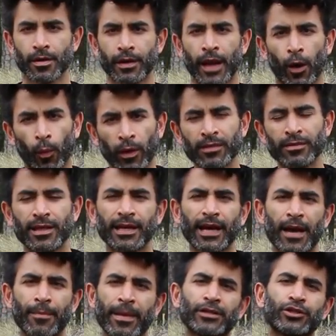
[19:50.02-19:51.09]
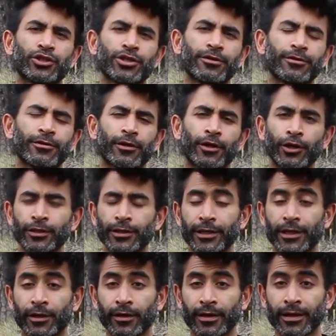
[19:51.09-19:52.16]
Now, one thing I mentioned
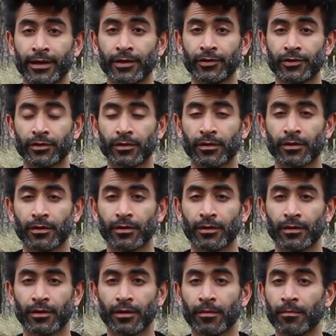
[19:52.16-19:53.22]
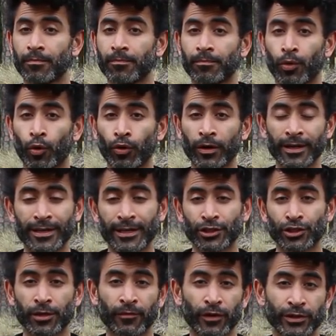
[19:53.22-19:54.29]
earlier is porn
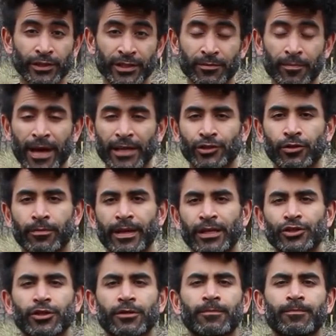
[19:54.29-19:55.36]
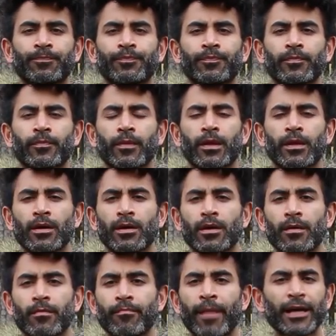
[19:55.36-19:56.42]
addiction versus masturbation.
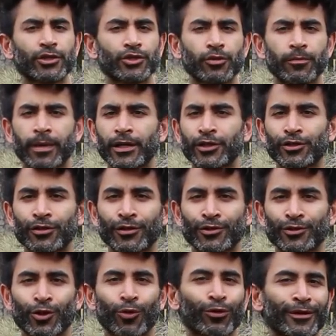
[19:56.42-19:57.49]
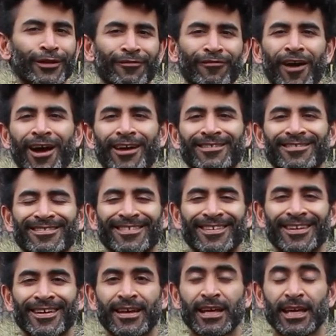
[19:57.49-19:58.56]
Masturbation is totally fine.
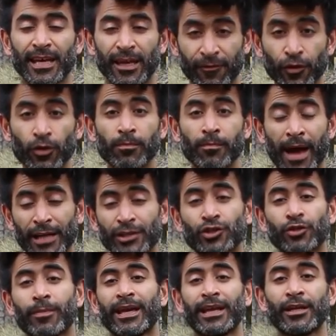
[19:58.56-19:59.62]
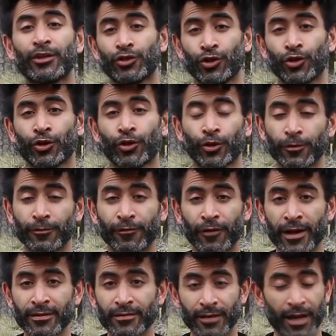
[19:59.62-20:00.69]
If you're masturbating to your
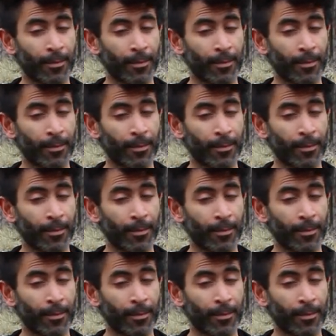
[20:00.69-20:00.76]
girlfriend,